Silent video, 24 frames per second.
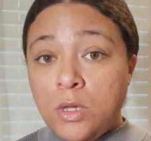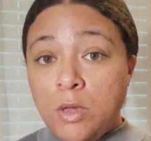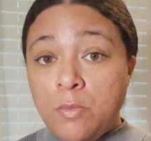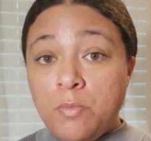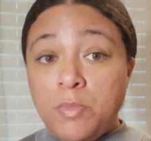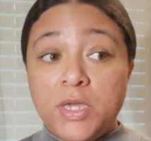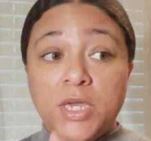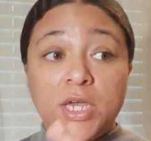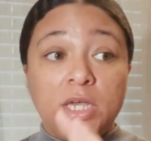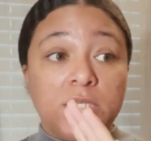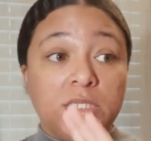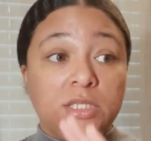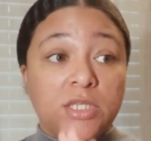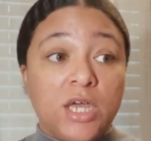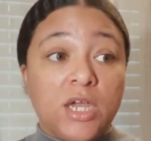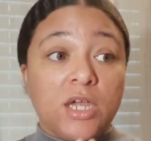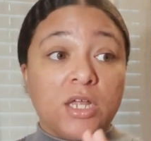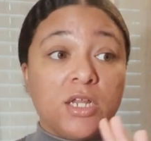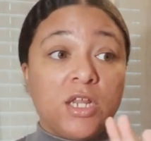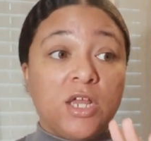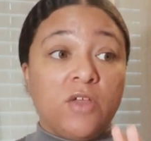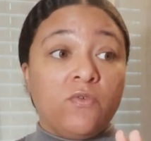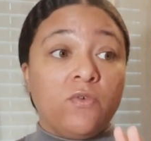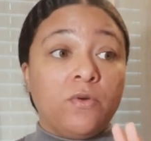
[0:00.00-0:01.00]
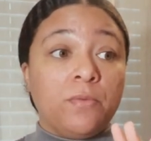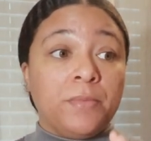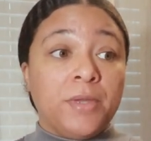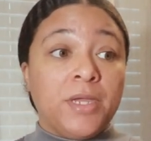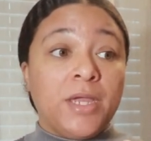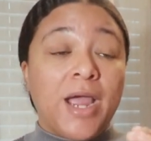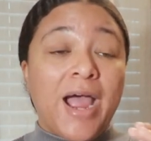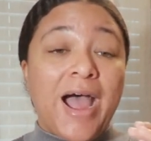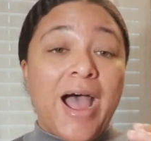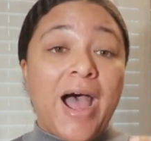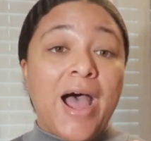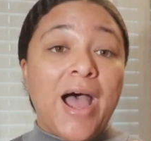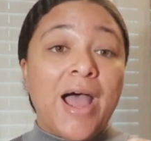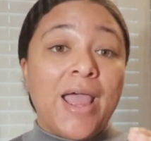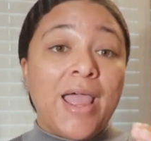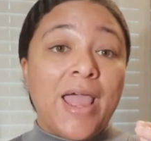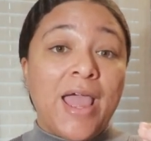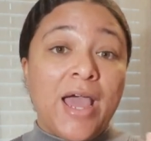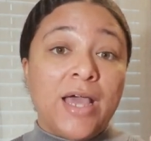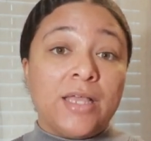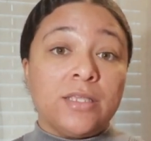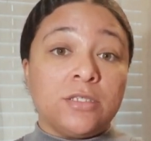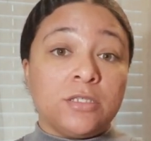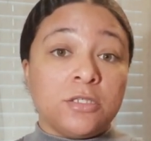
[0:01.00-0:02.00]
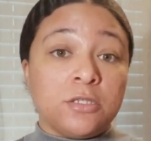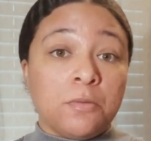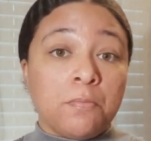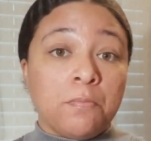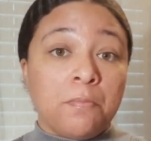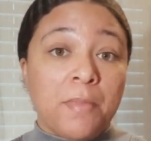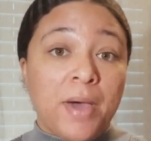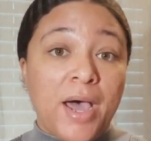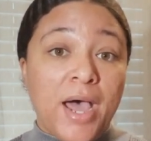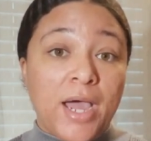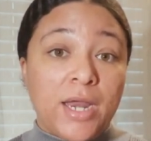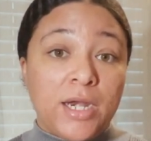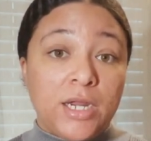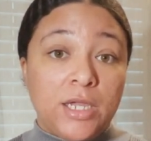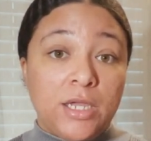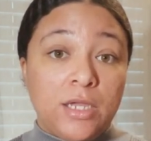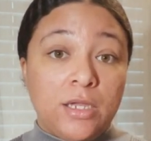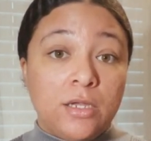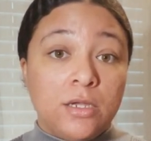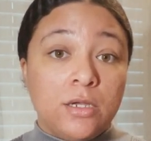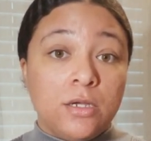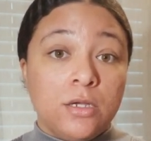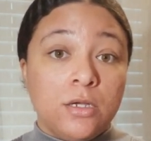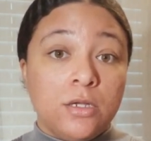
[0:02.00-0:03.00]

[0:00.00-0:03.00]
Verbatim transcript: Because luckily for me, I had somebody